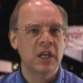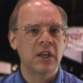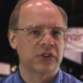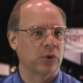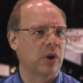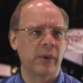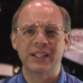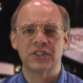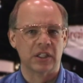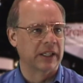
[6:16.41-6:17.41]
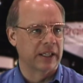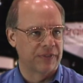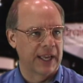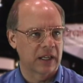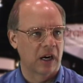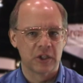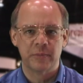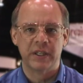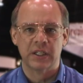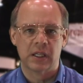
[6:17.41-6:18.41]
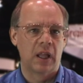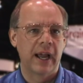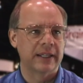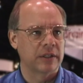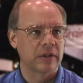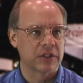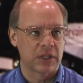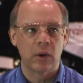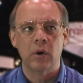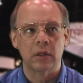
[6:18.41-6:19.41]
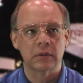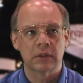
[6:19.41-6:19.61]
So you know instantly if that card's been declined, and you could say, well,